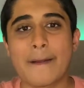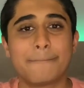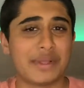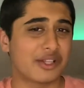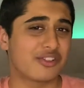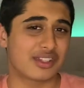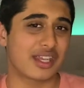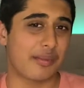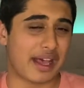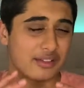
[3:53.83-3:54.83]
build your
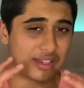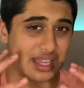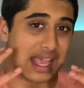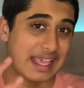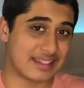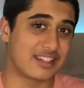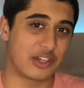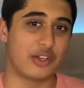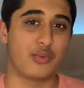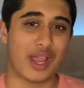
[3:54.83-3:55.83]
setup out a
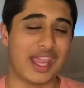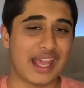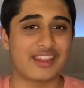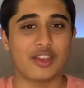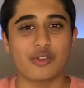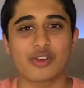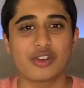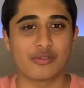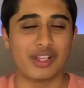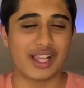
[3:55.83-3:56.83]
certain way, and then you're
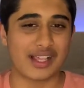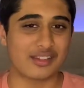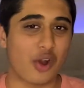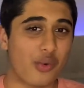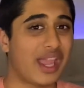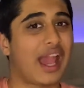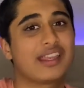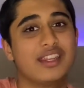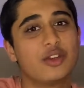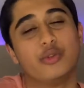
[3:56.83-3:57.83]
gonna realize, oh wait, I
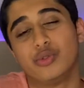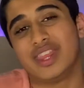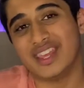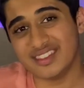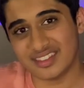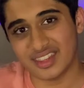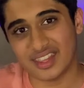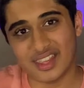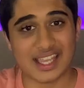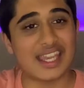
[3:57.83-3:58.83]
need to do this
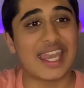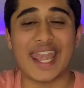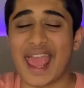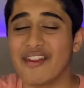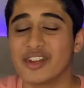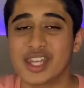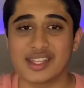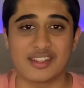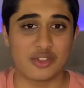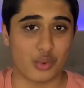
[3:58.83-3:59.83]
in an everyday
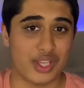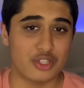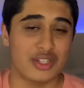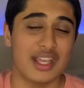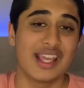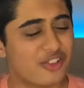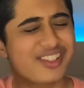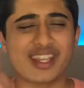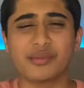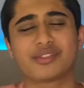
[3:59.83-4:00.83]
situation. Your
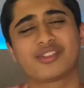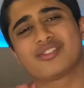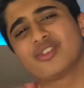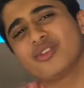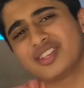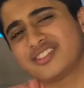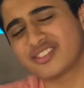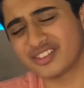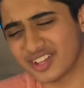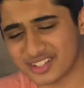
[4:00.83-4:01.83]
setup's slowly
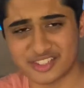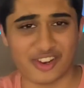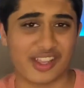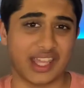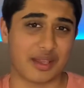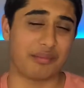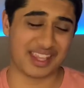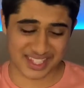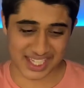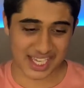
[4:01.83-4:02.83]
gonna start getting
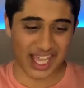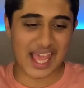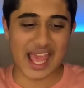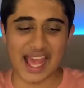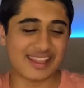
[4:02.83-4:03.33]
messy, and